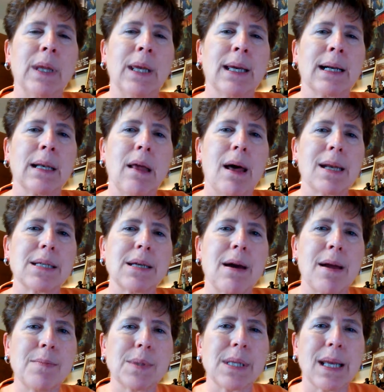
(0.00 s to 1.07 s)
And a lot of
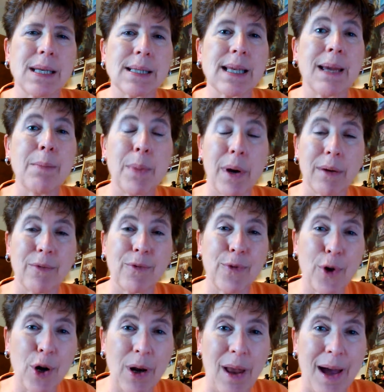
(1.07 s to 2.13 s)
times they skimp on
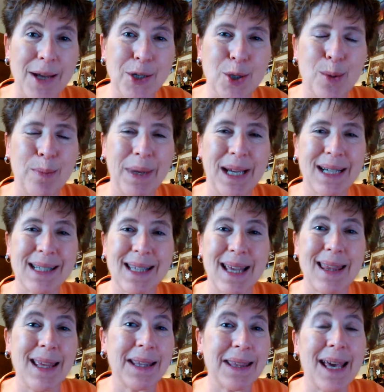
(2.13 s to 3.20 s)
fertilizer because they
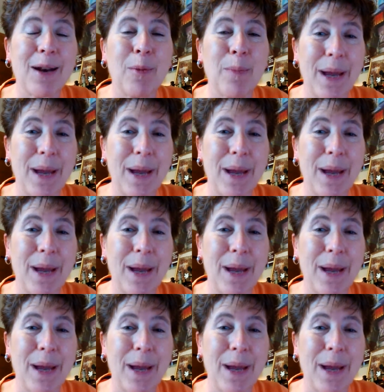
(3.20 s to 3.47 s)
think that'll